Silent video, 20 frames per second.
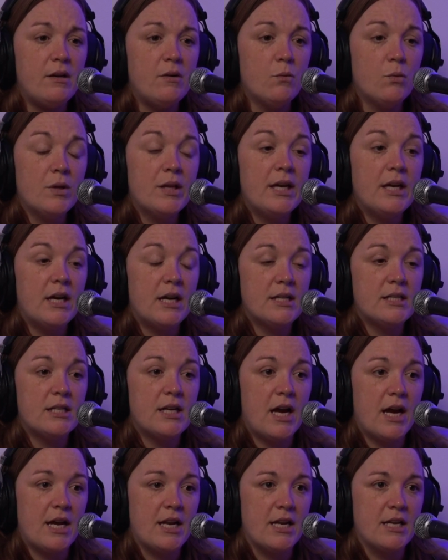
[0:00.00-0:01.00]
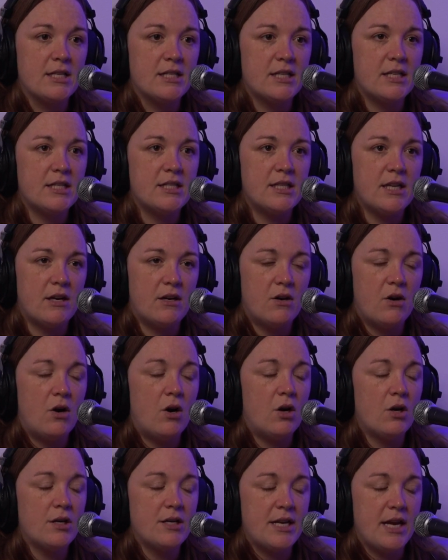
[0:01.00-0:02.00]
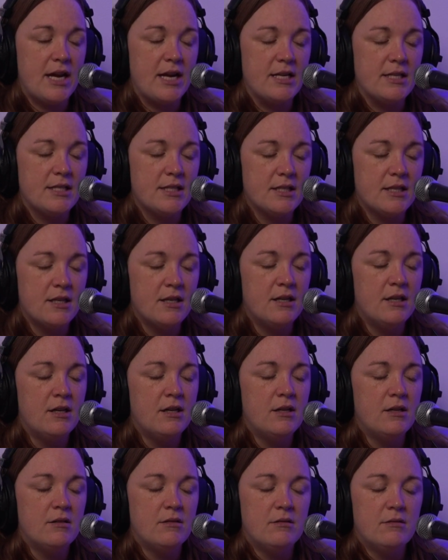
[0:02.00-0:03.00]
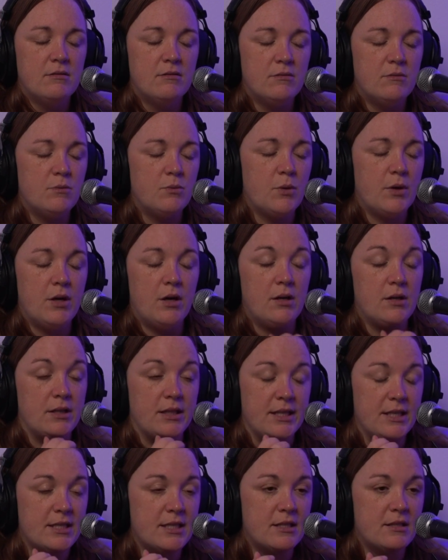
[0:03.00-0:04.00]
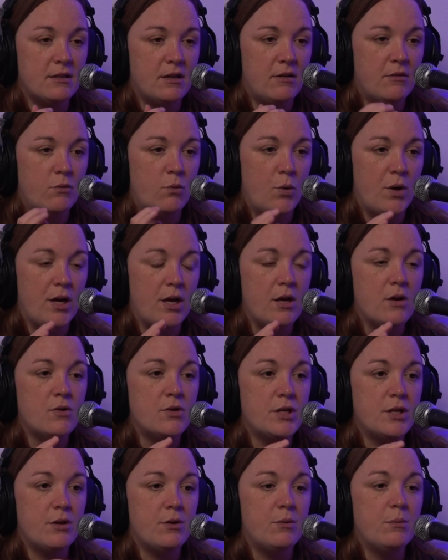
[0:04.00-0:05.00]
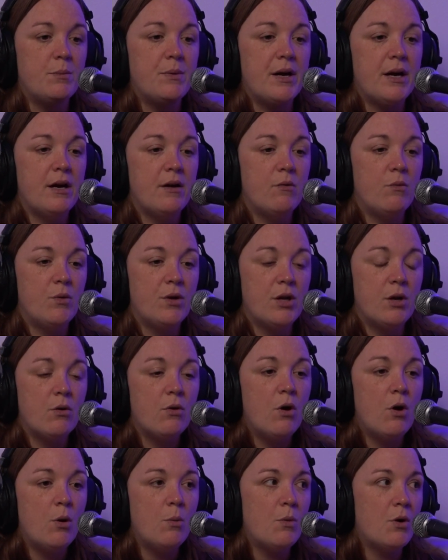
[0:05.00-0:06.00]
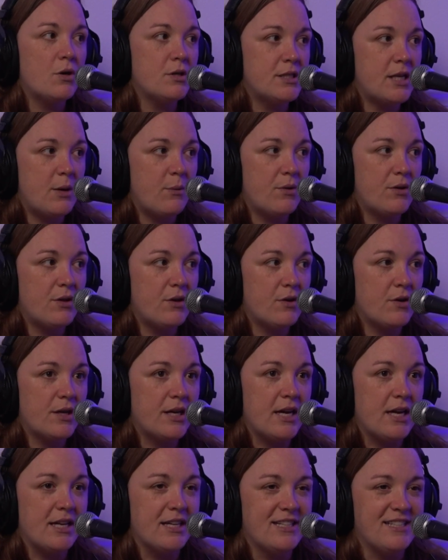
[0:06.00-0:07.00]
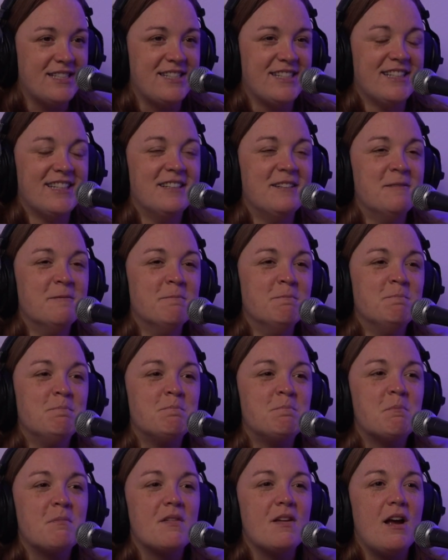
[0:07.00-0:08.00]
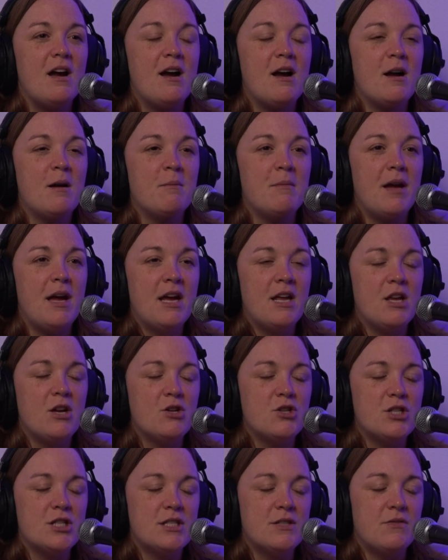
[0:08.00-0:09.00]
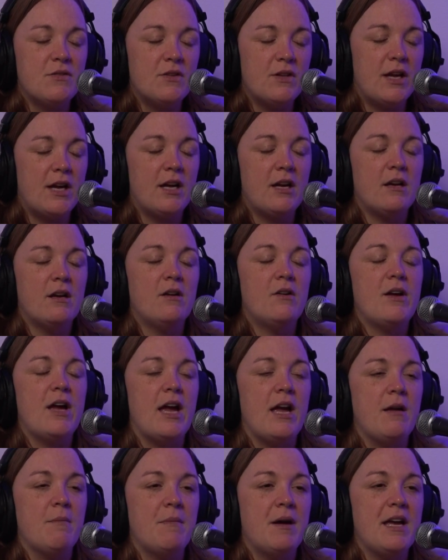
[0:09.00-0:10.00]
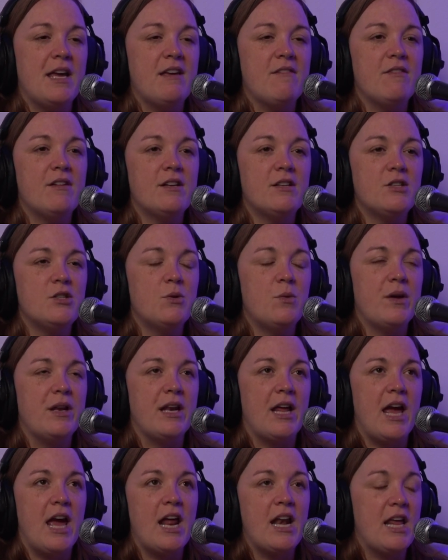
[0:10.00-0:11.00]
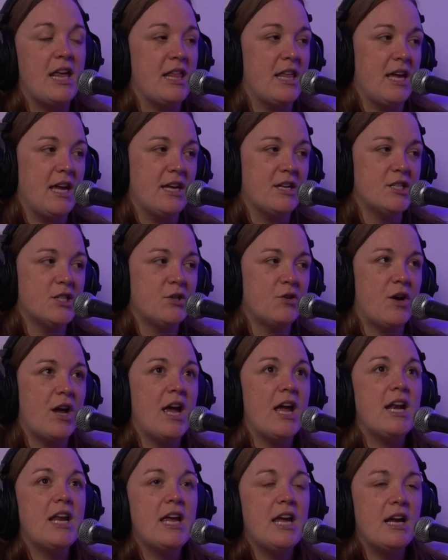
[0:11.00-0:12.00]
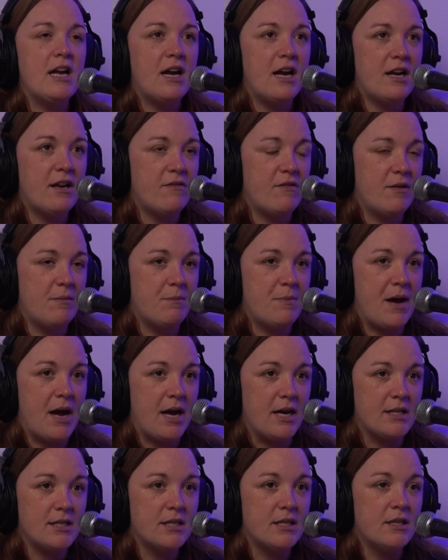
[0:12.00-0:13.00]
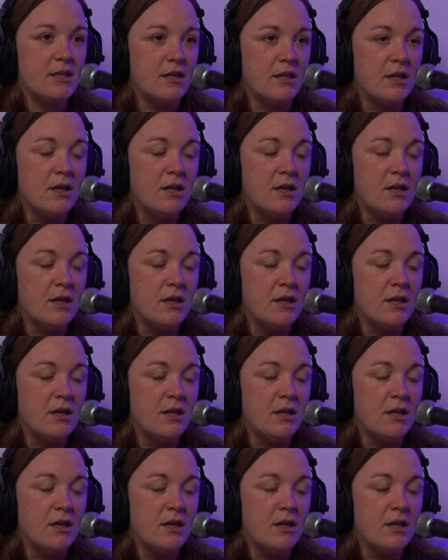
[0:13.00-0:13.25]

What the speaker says: really God's kindness, because there are hard days regardless of what you do. But when you're home all day with your kids, and you just feel like, okay, am I even doing anything? Is there any kind of impact?